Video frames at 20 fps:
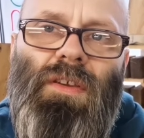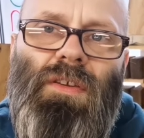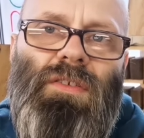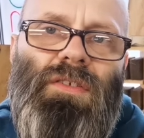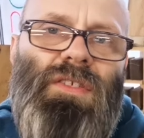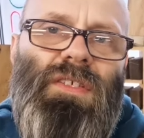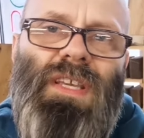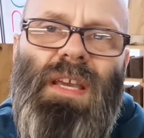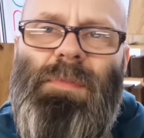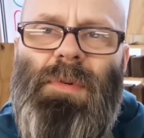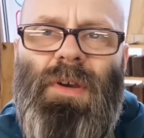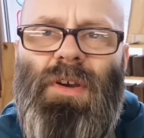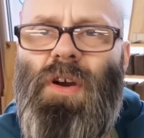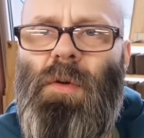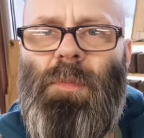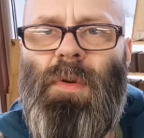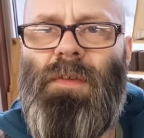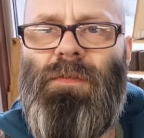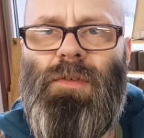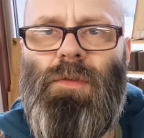You can skip a
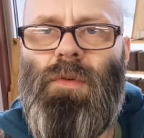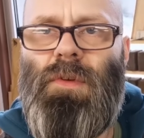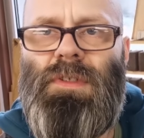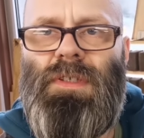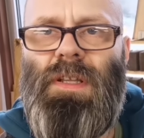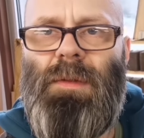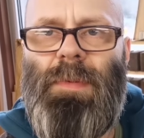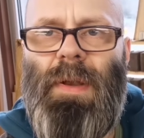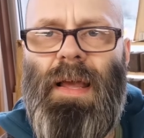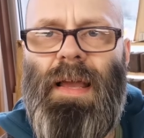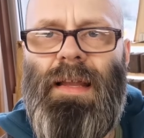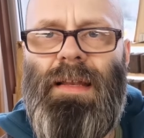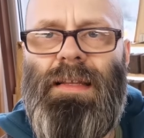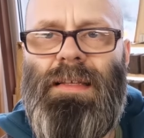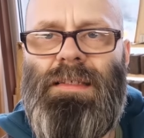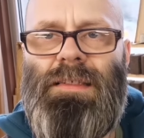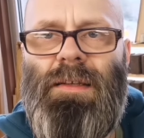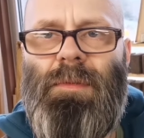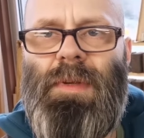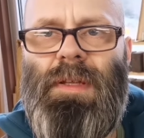couple if you want in the
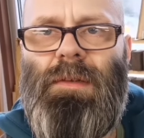playlist.